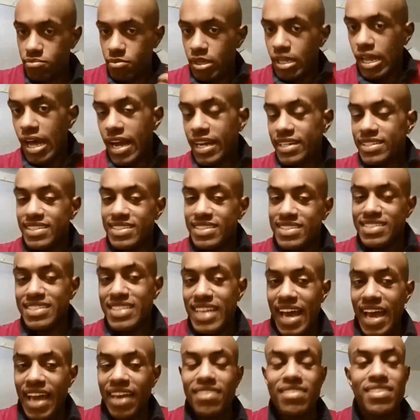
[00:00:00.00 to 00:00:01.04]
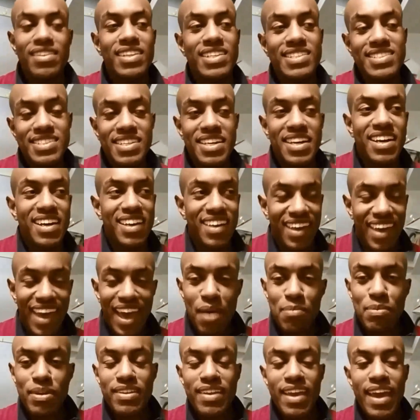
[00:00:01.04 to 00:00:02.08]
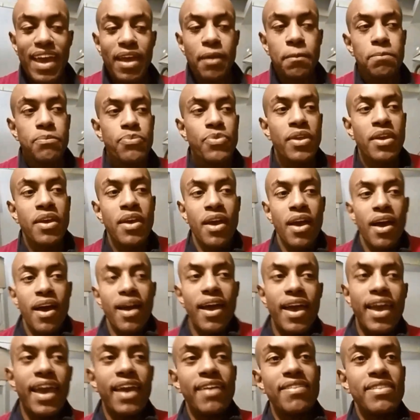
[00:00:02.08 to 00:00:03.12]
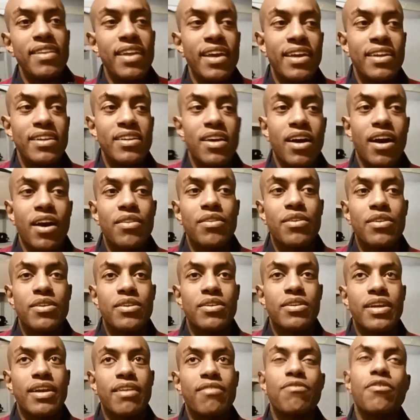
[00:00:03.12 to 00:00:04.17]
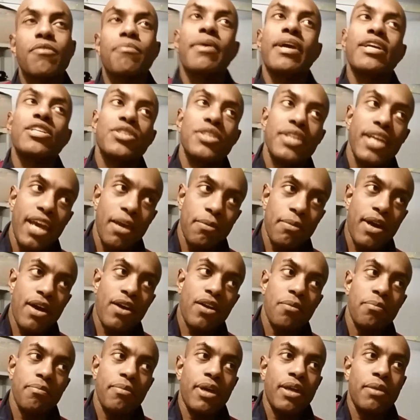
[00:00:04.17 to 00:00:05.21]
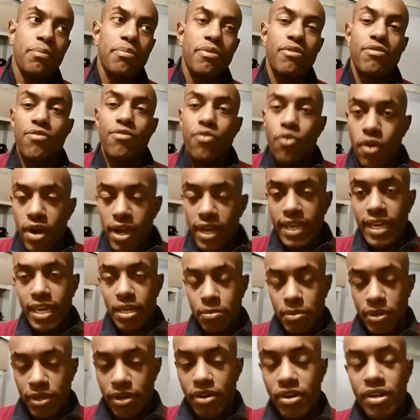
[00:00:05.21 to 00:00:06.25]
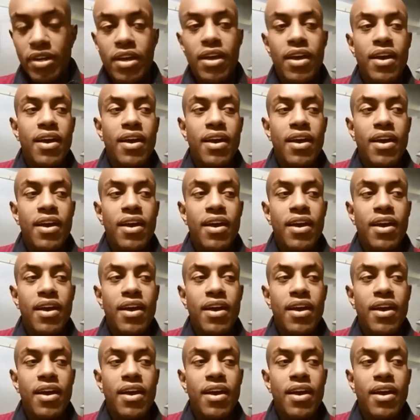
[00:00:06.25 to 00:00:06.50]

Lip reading: locked inside this habitat, and then other information came out a bit before I came here.